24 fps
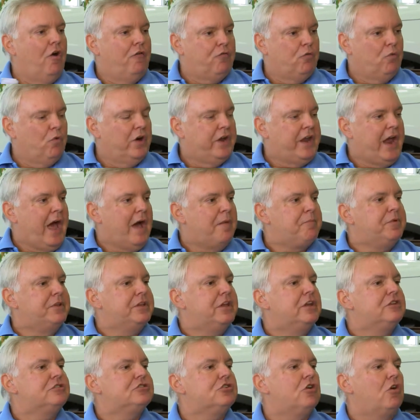of what
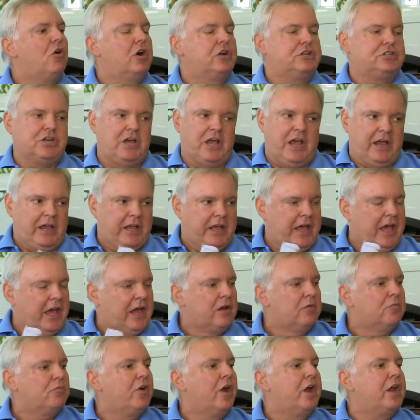happened in Georgia and
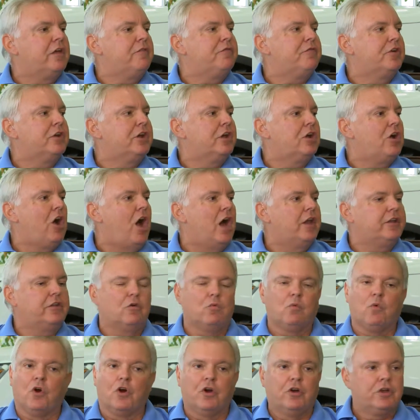get them ready for an
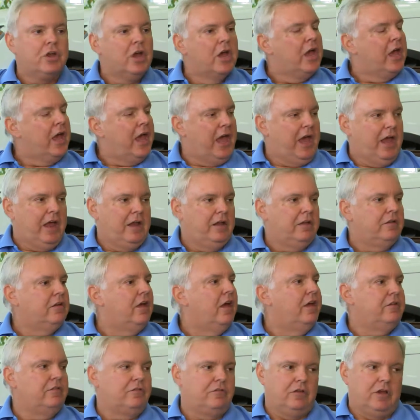Incarnate Word and
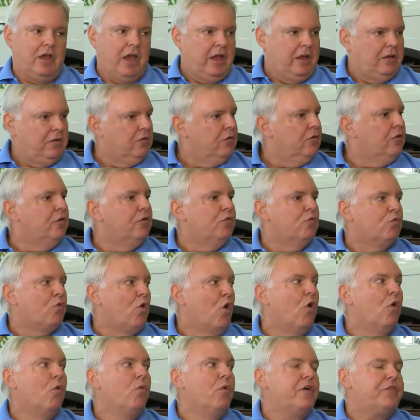and and
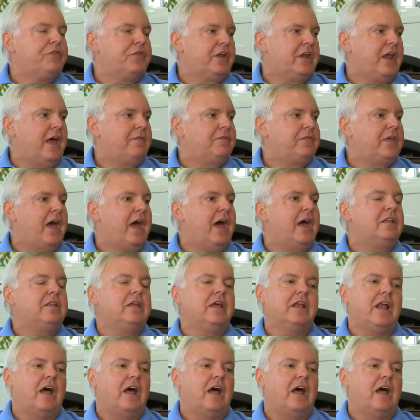roll with it at that.